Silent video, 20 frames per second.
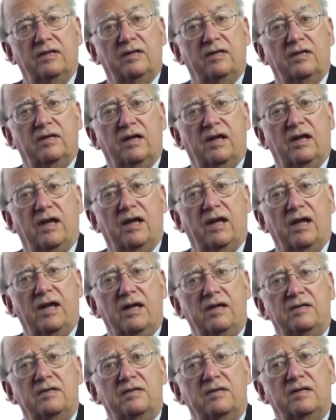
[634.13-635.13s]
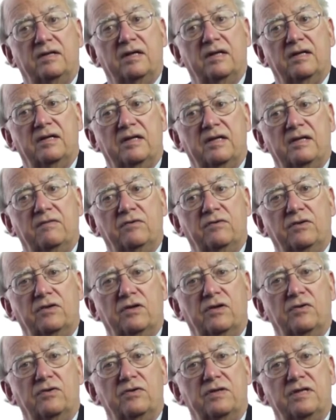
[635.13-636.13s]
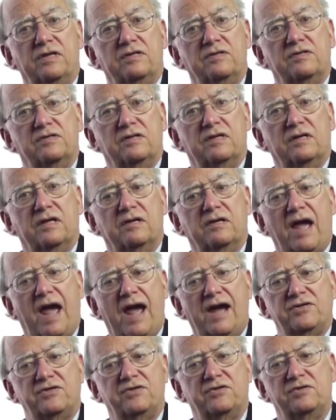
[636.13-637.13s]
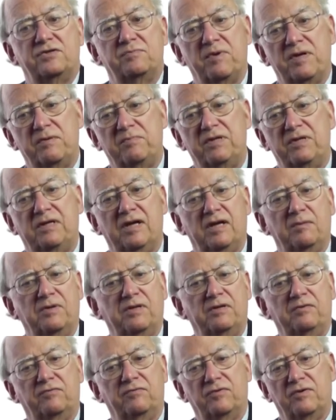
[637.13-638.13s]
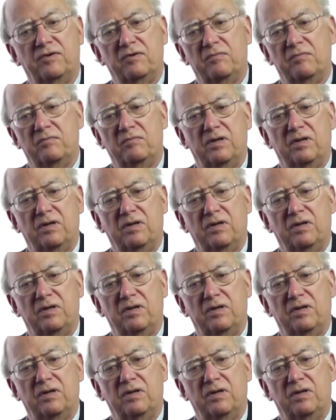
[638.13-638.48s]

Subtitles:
and even though these actions may be coming from